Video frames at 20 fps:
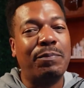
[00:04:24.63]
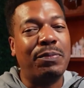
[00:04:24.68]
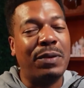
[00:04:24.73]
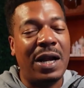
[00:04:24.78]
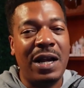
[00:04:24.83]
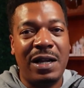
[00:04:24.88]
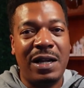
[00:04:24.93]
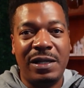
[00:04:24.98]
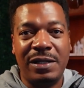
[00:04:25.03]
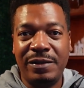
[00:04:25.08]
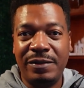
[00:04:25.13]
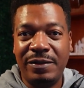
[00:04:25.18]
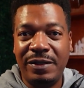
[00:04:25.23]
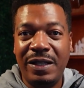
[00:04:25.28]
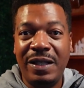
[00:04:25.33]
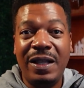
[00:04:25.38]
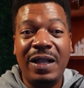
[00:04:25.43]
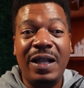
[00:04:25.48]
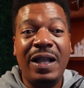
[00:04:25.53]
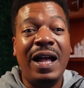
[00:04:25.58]
bruh.
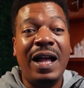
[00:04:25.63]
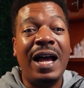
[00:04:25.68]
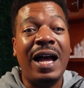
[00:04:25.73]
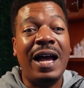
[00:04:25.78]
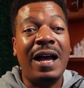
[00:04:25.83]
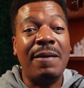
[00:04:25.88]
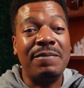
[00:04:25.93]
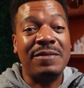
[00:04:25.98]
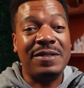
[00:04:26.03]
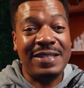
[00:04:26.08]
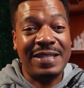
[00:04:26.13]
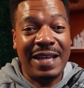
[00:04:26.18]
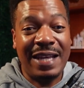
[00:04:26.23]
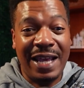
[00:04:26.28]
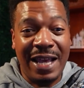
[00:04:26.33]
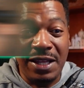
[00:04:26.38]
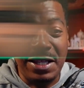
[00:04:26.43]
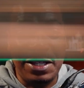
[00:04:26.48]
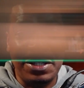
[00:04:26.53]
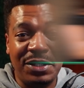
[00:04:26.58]
I'm
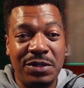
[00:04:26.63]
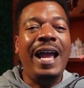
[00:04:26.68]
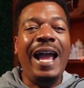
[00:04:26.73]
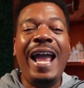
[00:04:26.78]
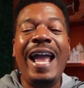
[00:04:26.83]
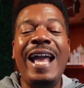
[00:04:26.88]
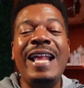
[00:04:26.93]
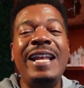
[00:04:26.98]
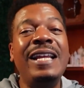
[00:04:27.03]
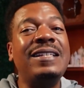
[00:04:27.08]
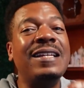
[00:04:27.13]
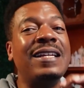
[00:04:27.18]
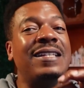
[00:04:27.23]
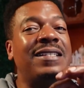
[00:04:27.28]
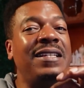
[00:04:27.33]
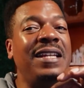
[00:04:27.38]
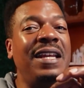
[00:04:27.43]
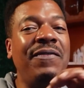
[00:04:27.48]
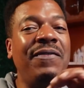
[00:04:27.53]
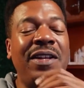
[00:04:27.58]
telling you. And it
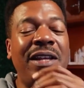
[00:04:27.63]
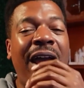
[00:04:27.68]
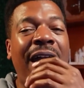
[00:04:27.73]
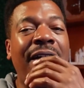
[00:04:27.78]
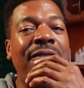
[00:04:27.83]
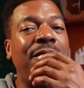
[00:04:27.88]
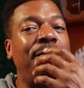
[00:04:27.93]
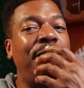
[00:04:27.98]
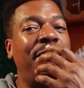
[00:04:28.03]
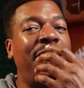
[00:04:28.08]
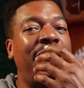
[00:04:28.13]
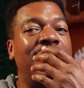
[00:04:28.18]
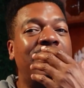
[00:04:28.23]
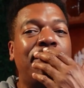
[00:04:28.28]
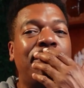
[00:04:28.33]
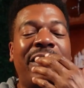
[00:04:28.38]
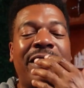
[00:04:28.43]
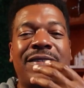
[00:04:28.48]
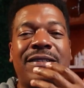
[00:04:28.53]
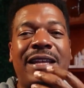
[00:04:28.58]
doesn't even have to be as
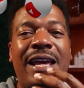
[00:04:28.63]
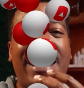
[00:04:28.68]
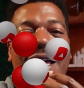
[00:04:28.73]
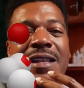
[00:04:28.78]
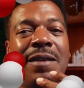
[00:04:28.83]
big as that.